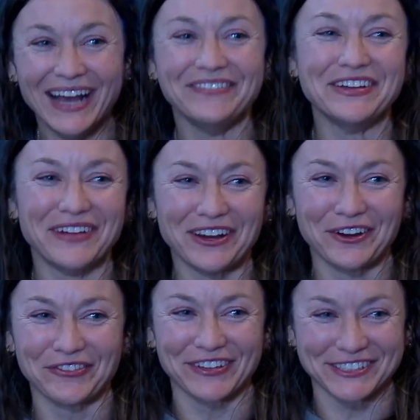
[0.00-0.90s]
Me and my
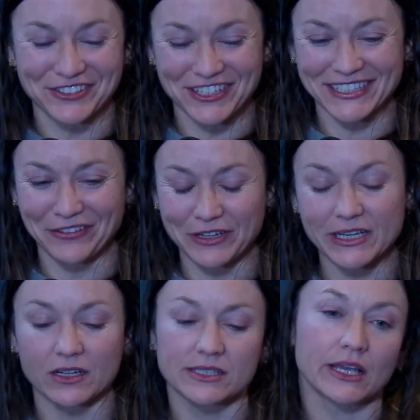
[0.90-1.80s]
girlfriends do this every
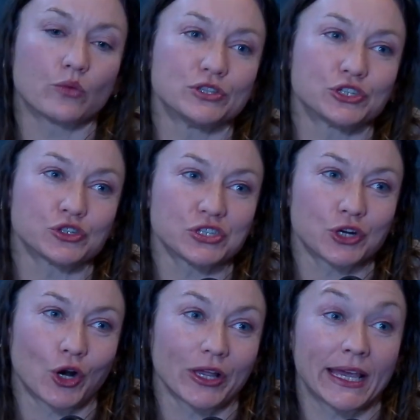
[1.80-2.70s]
year. It's like, what's your
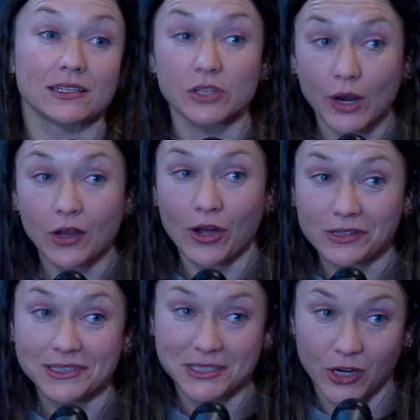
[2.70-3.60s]
Stargate? So I call
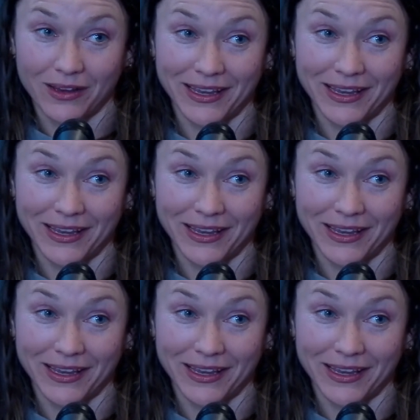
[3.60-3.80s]
it a Stargate.